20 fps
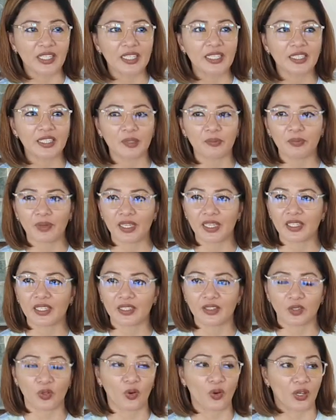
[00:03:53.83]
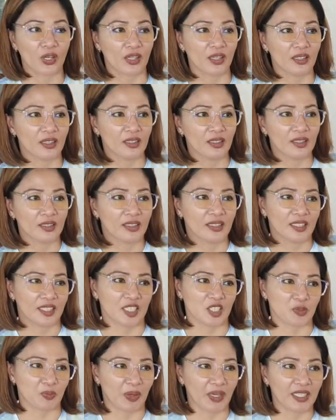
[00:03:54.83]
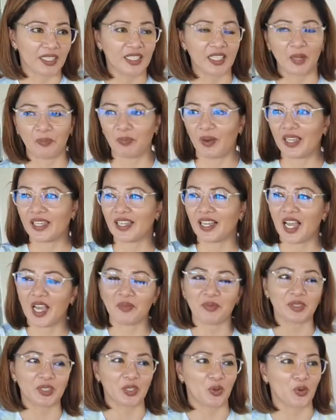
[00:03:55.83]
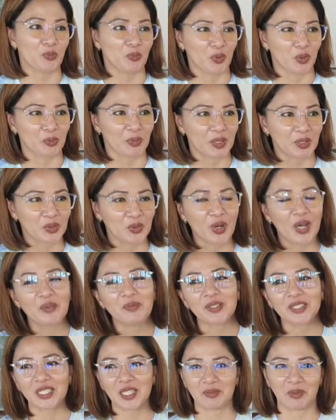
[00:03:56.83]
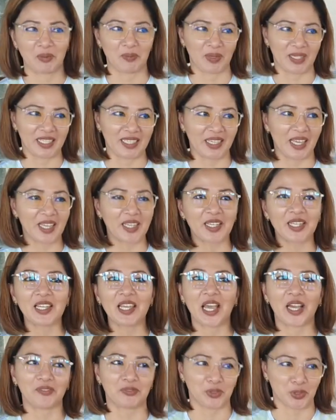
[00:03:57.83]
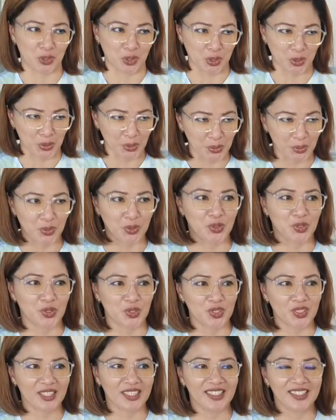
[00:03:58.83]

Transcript: I cannot apply in all. Mm-hmm. Mas pangalingan apply ang amin ta komponento hamot nga mabalin. I really have to choose.